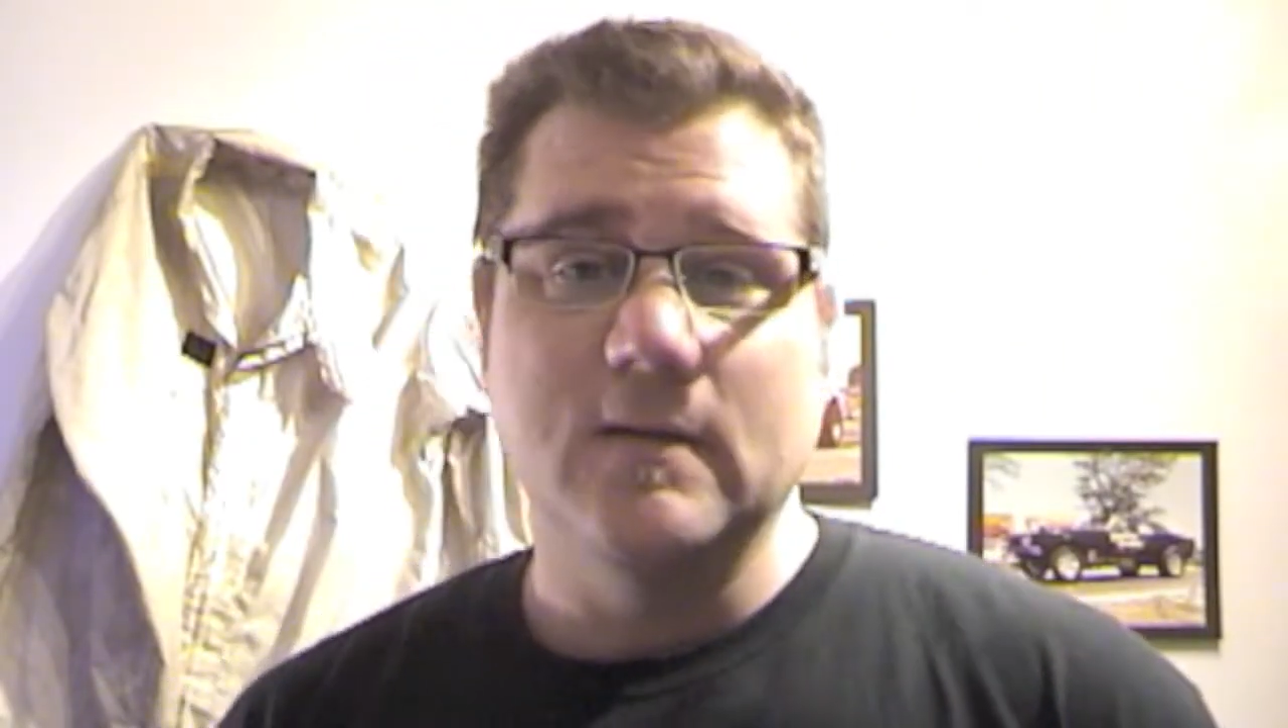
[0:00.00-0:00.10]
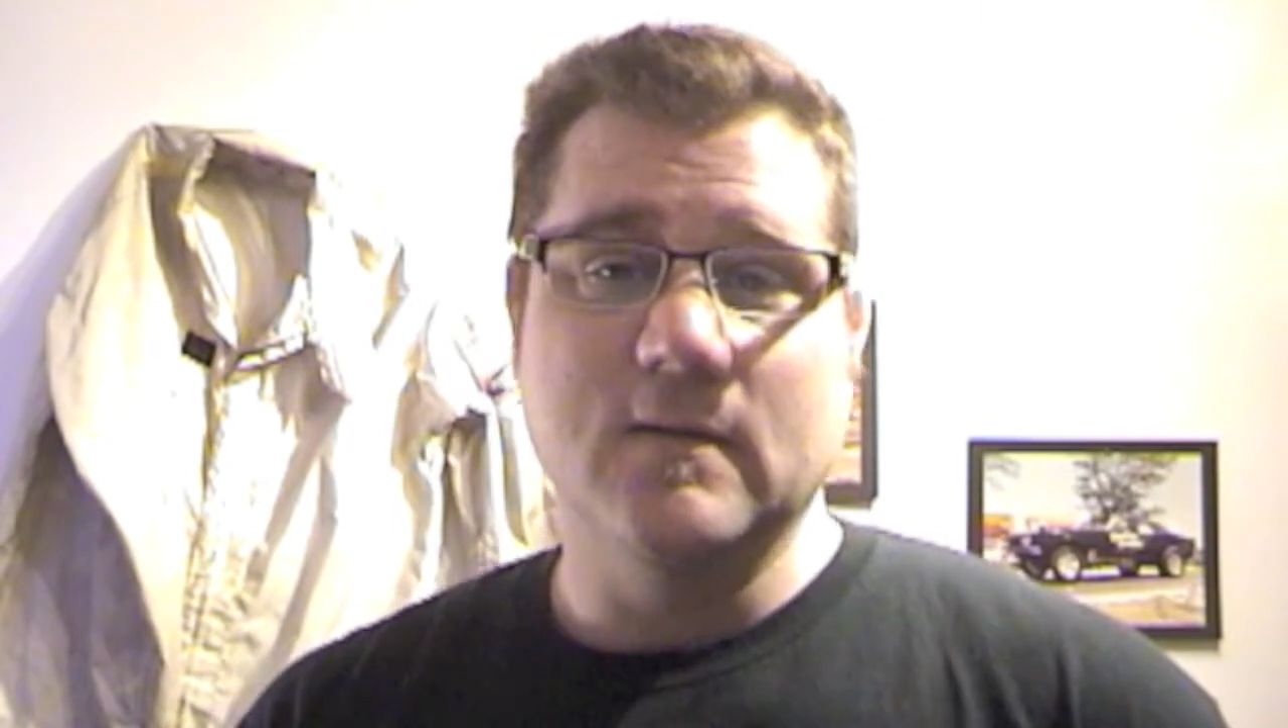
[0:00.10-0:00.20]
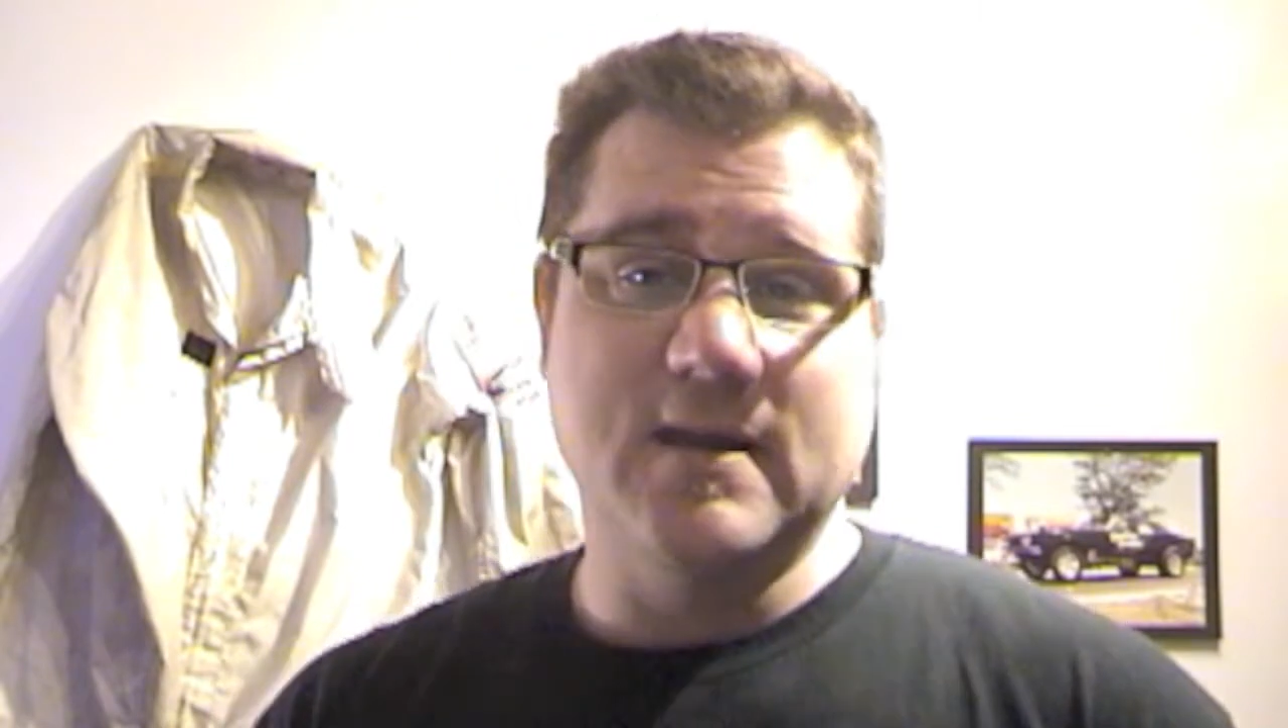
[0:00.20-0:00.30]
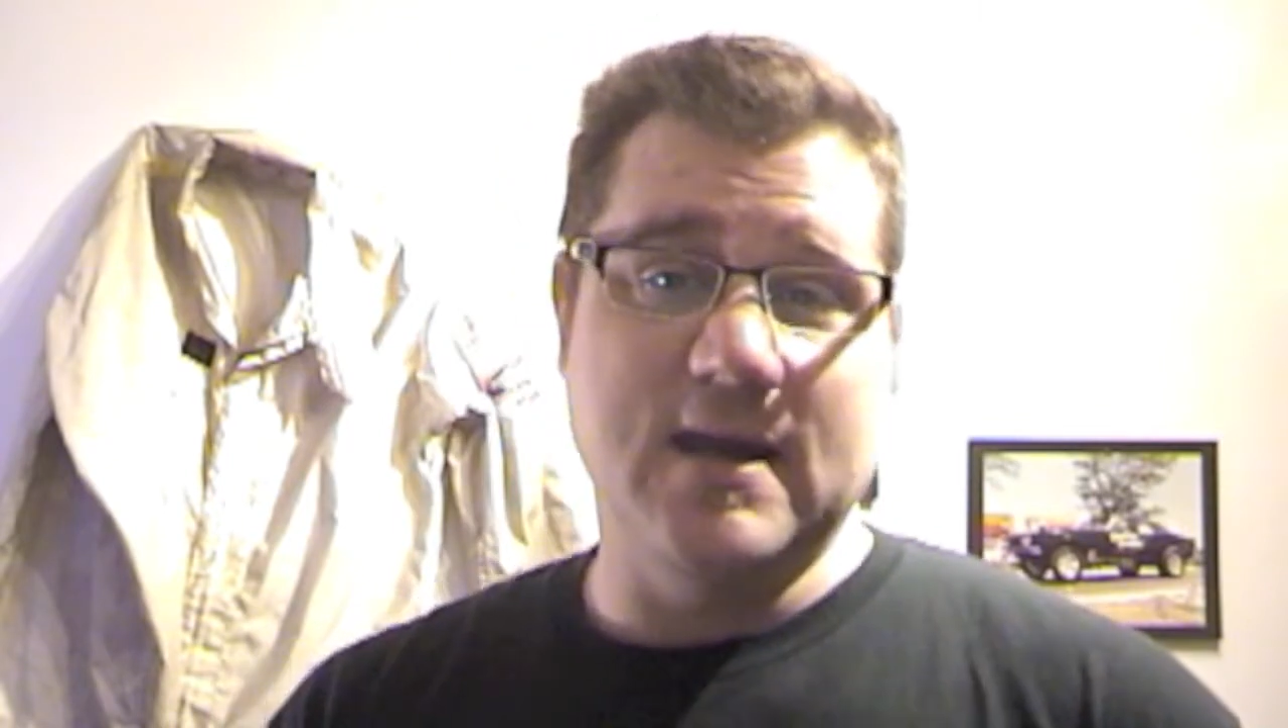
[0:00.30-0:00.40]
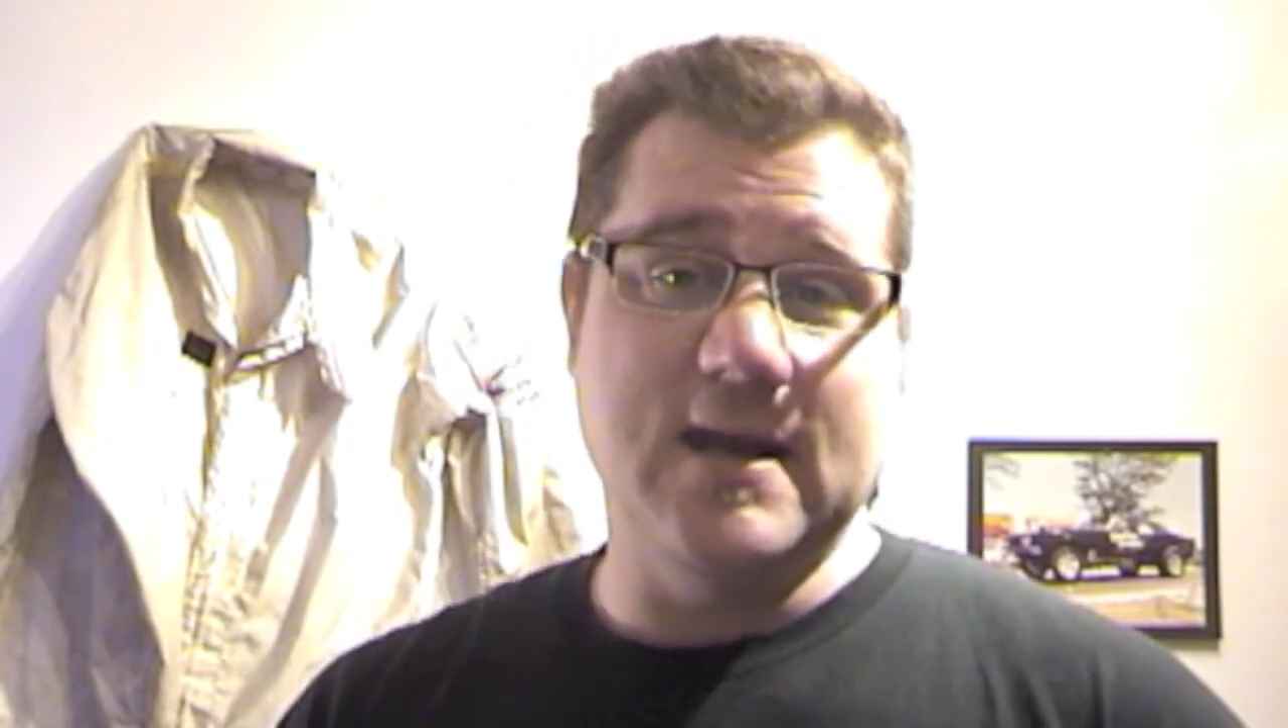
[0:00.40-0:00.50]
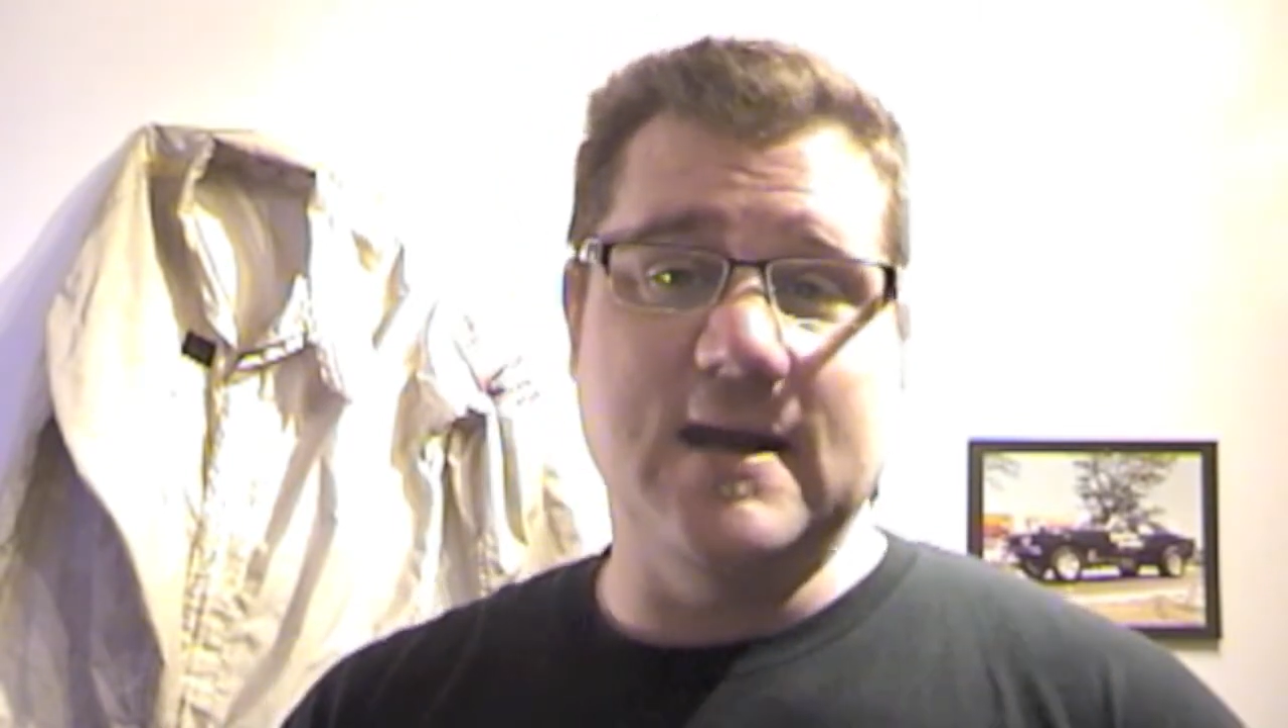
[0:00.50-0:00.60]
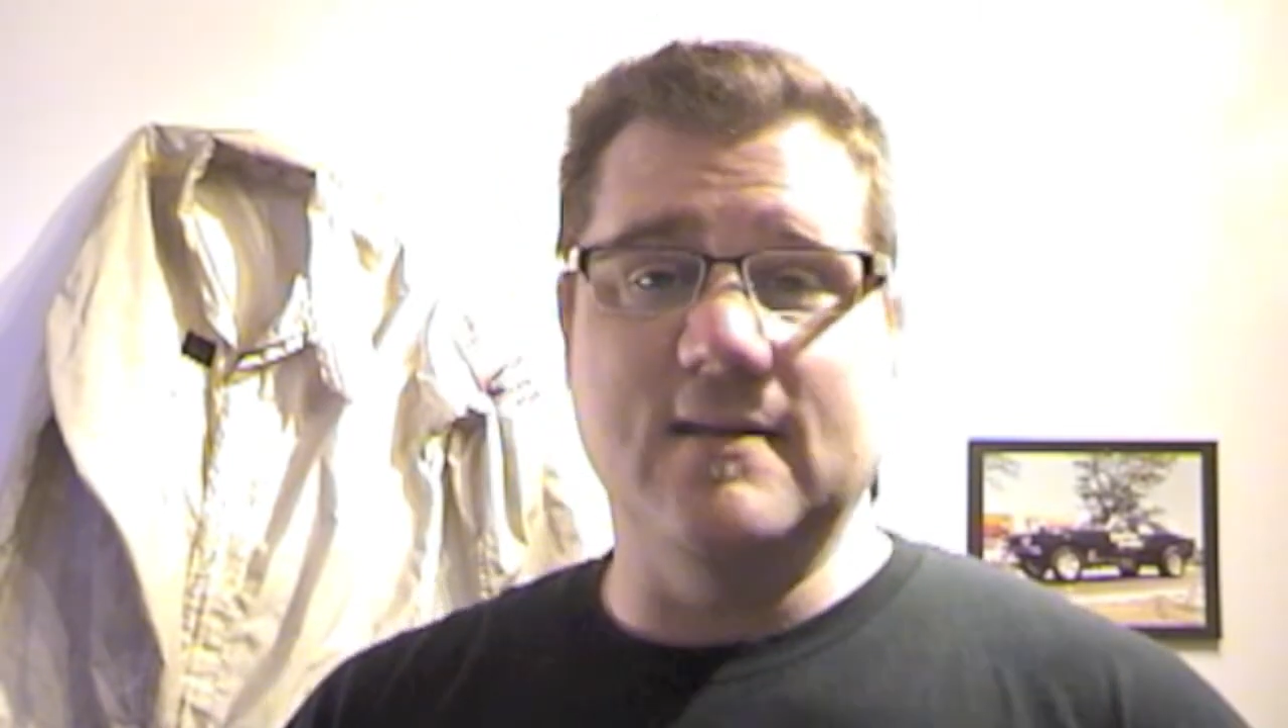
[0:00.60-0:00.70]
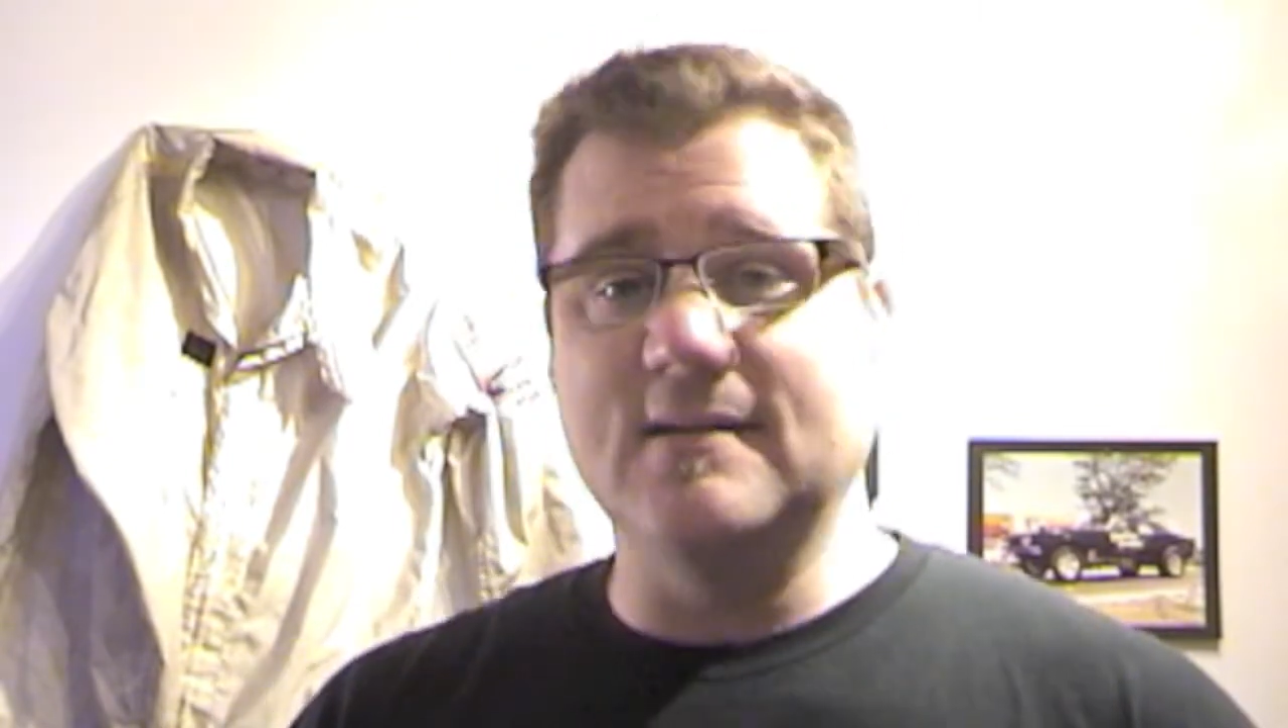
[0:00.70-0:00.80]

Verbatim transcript: okay, and